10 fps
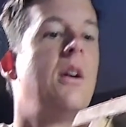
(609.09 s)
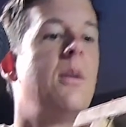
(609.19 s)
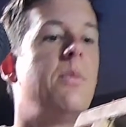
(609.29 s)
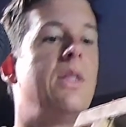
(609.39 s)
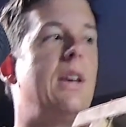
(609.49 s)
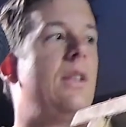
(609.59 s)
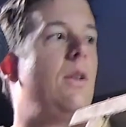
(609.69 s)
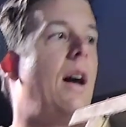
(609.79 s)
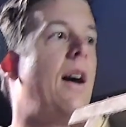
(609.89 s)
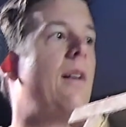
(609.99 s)
But then you
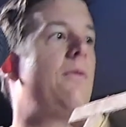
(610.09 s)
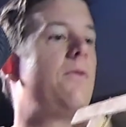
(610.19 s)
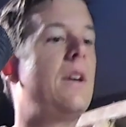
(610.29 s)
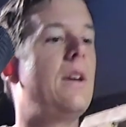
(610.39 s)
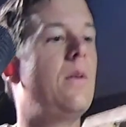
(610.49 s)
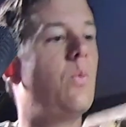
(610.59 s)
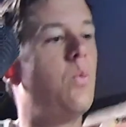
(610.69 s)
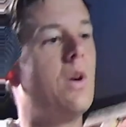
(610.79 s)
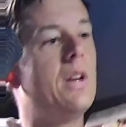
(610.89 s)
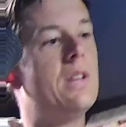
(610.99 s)
have a
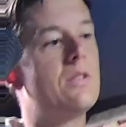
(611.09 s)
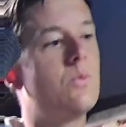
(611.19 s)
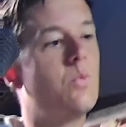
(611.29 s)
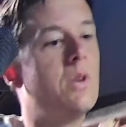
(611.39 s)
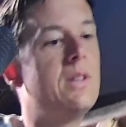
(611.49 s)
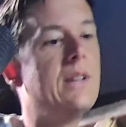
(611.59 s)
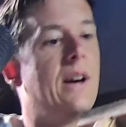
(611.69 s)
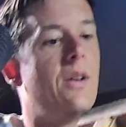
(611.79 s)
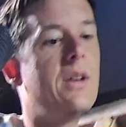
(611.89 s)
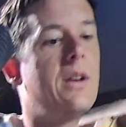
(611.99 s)
1-inch wood
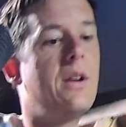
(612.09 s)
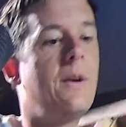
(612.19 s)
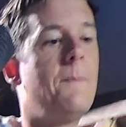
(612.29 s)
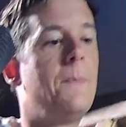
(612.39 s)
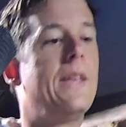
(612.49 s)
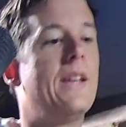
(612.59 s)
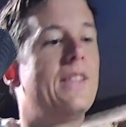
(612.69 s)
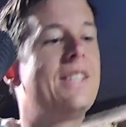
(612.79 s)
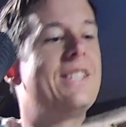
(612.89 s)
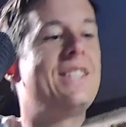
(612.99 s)
dowel here.
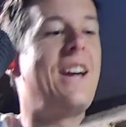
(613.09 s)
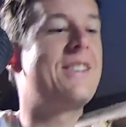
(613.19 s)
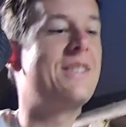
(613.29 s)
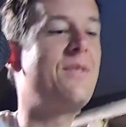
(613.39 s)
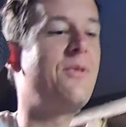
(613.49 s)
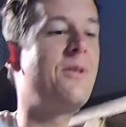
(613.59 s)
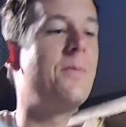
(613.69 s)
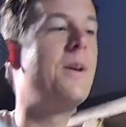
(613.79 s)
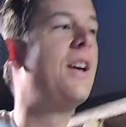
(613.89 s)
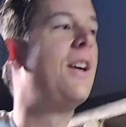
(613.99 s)
This is actually from